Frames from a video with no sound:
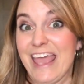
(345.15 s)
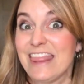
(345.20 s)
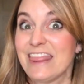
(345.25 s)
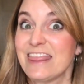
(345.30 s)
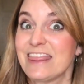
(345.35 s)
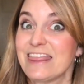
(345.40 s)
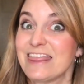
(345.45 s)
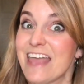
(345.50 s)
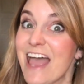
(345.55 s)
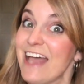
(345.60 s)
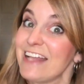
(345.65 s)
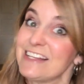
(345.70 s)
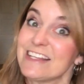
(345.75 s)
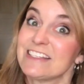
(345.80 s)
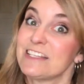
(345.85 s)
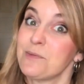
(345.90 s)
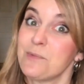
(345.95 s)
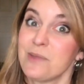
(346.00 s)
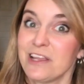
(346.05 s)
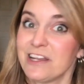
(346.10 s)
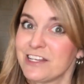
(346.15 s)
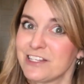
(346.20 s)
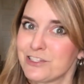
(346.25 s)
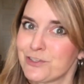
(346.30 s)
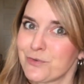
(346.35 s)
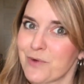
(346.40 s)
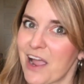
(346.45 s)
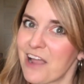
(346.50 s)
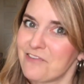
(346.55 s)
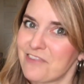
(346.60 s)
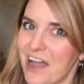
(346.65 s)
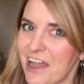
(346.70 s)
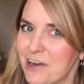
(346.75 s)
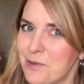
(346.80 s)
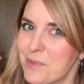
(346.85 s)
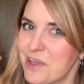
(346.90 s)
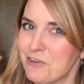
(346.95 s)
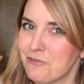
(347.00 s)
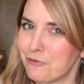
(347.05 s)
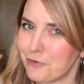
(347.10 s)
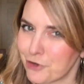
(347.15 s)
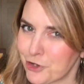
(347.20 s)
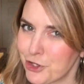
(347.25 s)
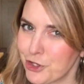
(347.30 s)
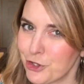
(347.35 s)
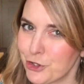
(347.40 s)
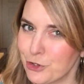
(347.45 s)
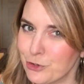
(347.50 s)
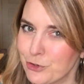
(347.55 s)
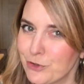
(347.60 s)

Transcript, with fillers: And that doesn't mean it's the right vitamin for you.